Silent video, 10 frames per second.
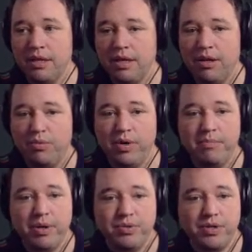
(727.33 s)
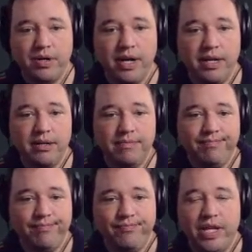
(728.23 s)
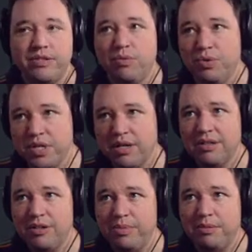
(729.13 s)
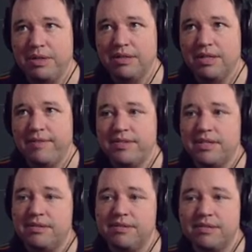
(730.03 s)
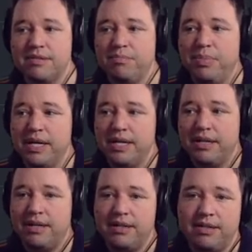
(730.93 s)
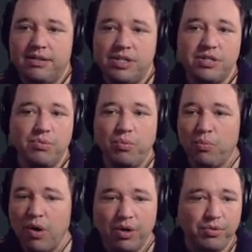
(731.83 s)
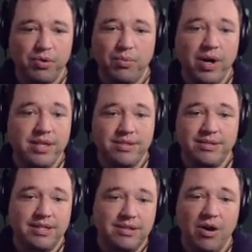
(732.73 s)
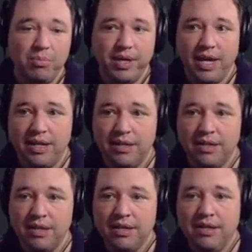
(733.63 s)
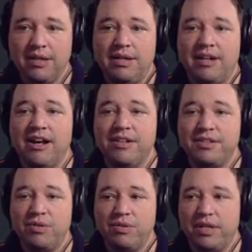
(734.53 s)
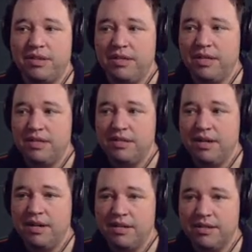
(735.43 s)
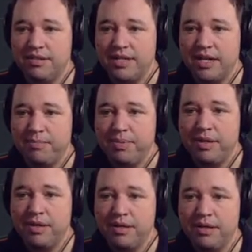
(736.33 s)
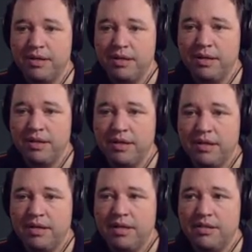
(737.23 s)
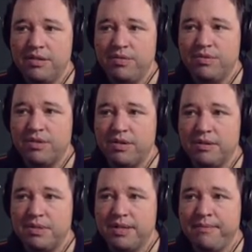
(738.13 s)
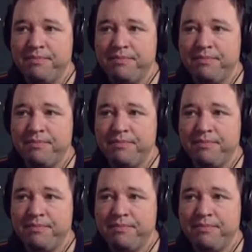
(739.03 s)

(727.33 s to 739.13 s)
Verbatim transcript: it'll run post create. And so we'll talk a little bit about life cycles, but just to walk through why this gets complicated. Now let's go look at the setup Atuin script.